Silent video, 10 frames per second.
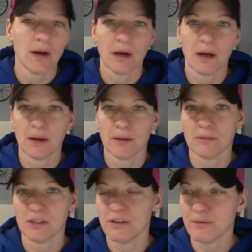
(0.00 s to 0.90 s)

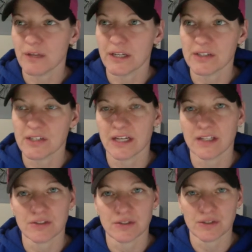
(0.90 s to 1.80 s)
Leaf lettuce
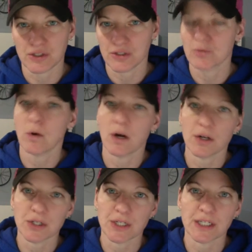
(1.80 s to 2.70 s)
has just
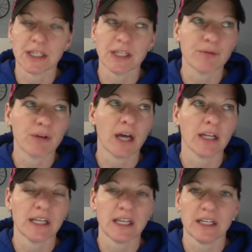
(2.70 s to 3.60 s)
water in it. You've got
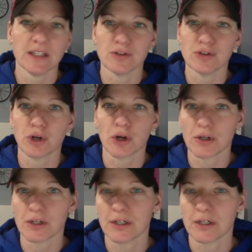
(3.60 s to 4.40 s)
to eat dark